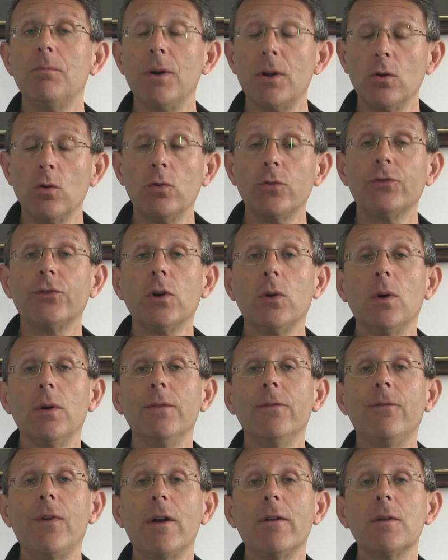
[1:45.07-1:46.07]
but also
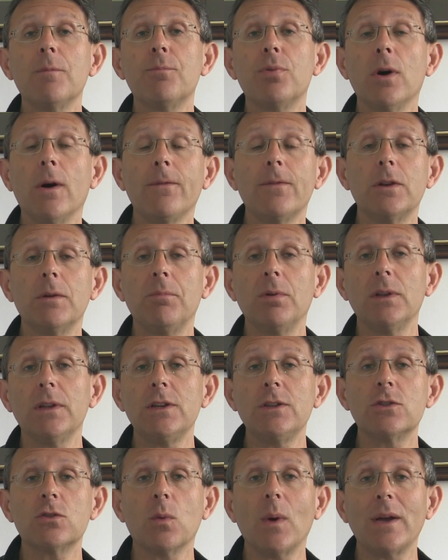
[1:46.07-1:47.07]
a very profitable
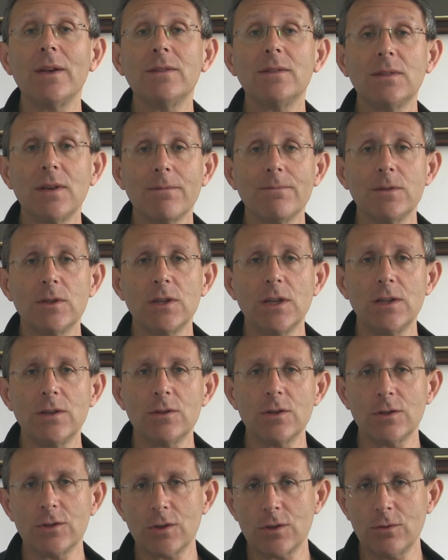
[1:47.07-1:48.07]
each way 17
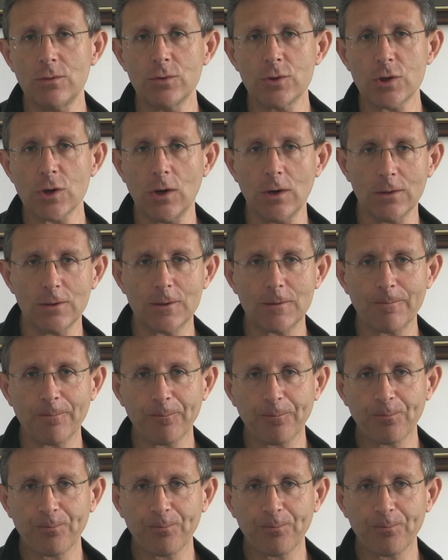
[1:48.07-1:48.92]
to 2 shot.